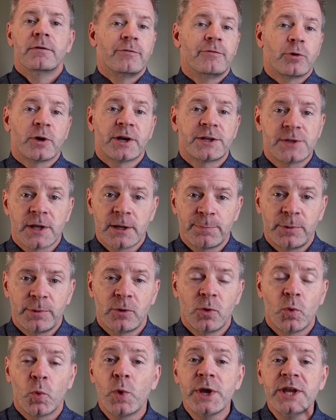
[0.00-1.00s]
For
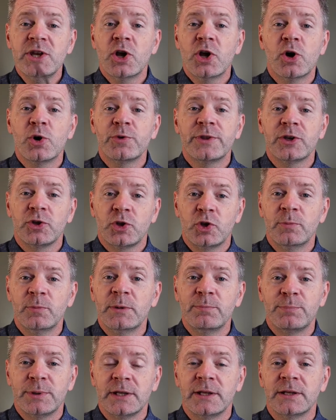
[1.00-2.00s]
example, we know that
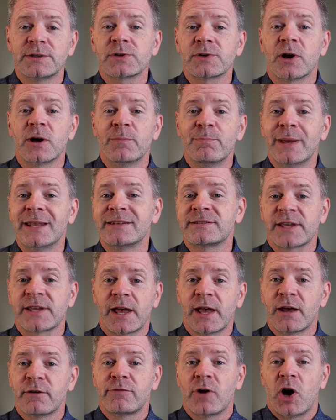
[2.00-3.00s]
human beings are meant to
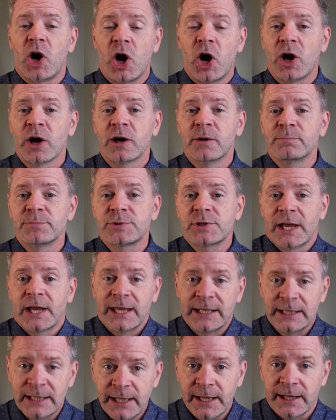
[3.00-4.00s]
have arms
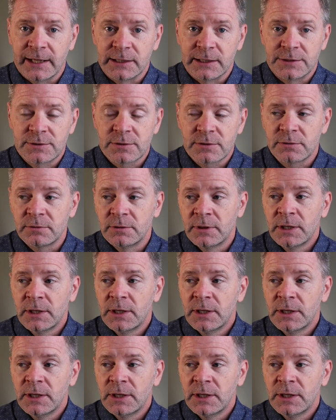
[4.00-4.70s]
and legs,